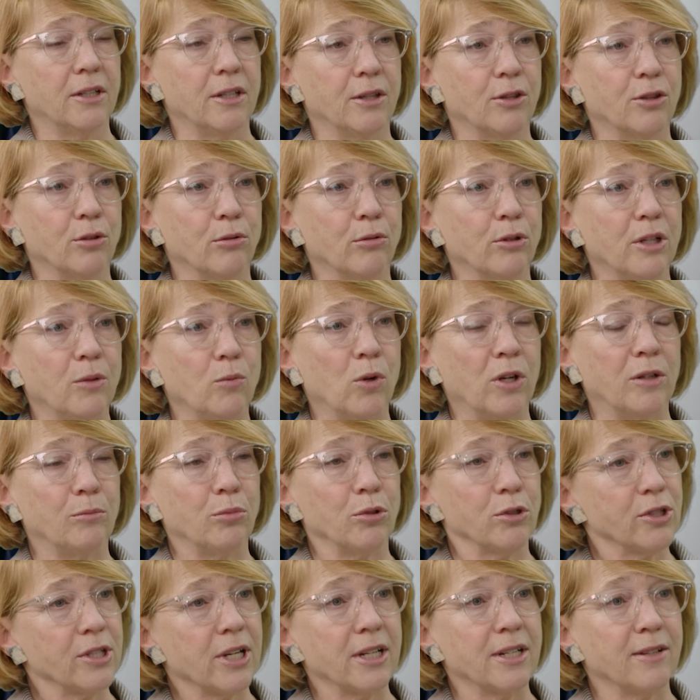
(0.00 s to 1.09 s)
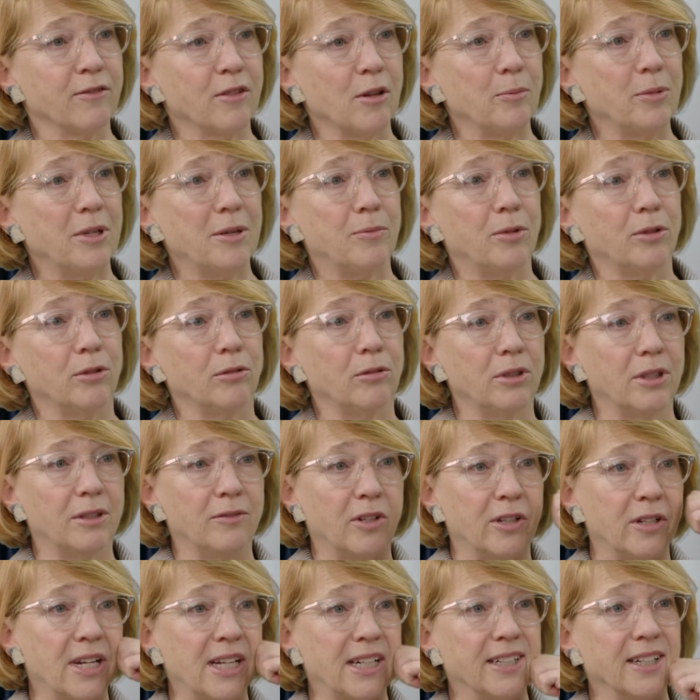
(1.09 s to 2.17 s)
The 31% of the people who
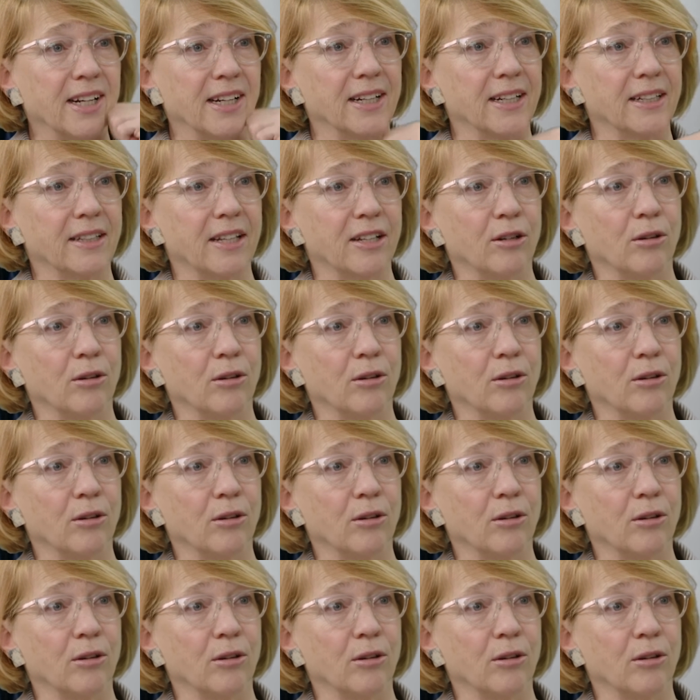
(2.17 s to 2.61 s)
live on Nantucket right.